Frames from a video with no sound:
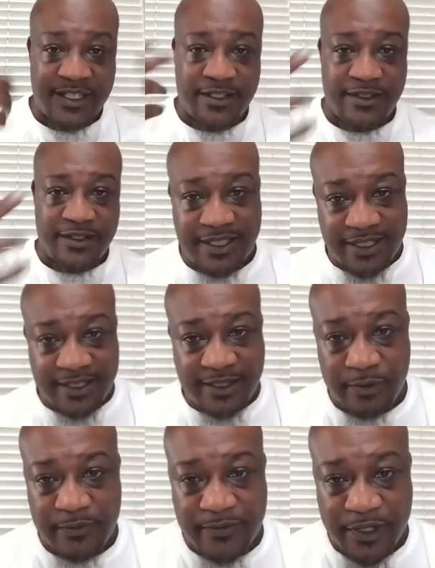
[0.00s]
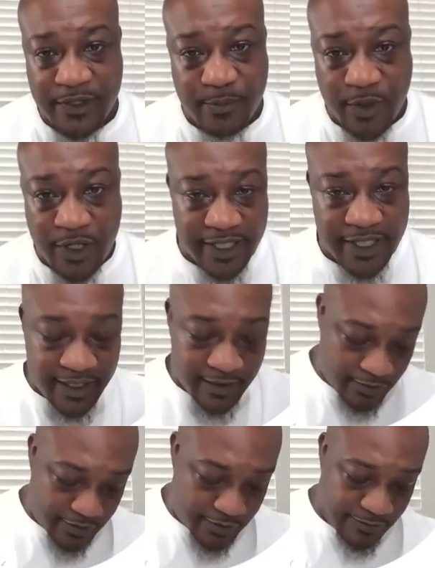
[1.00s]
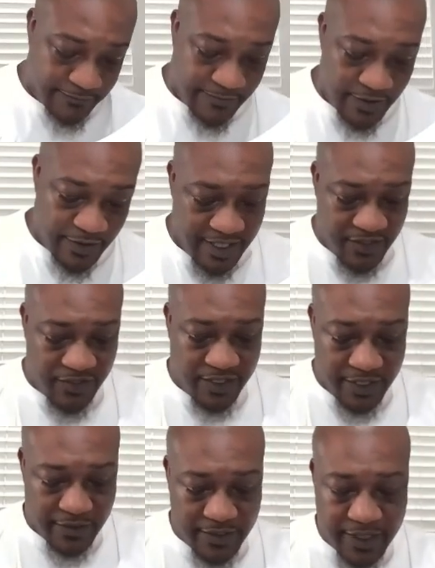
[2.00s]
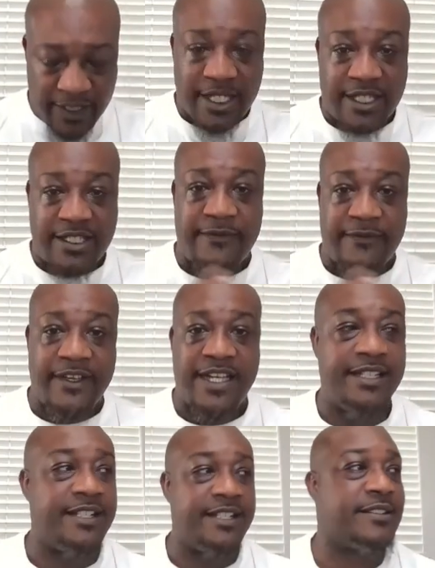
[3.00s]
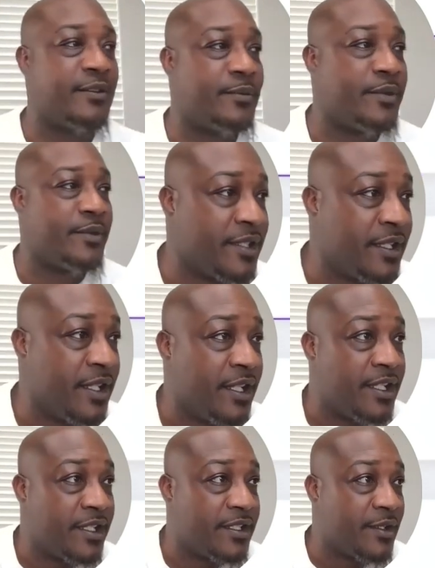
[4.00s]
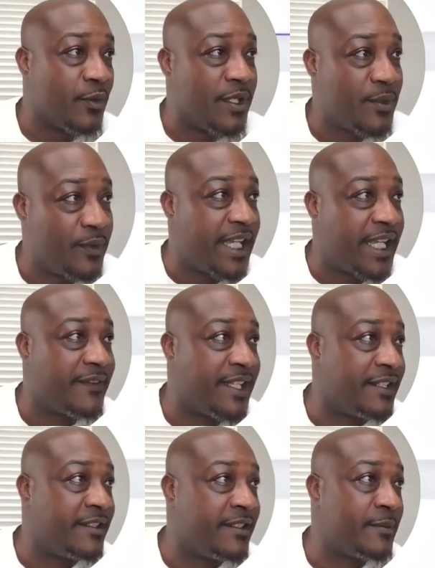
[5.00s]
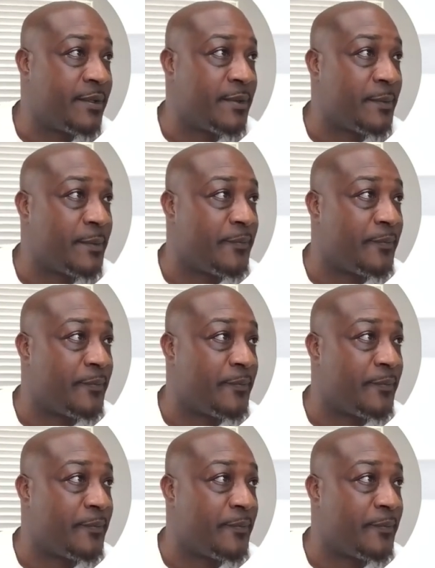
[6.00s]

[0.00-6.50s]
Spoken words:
So this is the reverse marketing or the reverse engineering to find these numbers. So once we have that number,